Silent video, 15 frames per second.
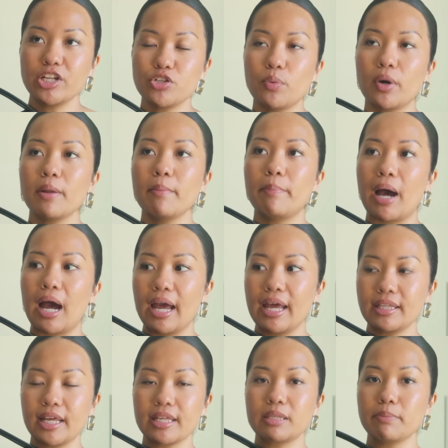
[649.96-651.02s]
do want to buy
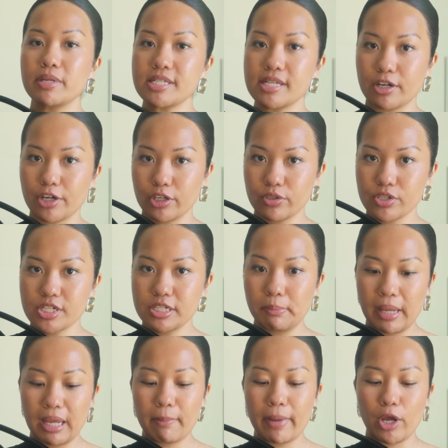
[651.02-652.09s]
like the materials to
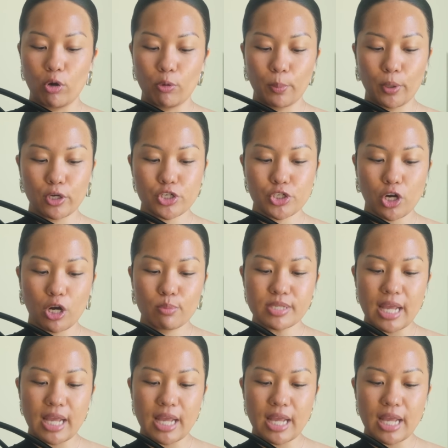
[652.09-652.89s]
make my own purse charms.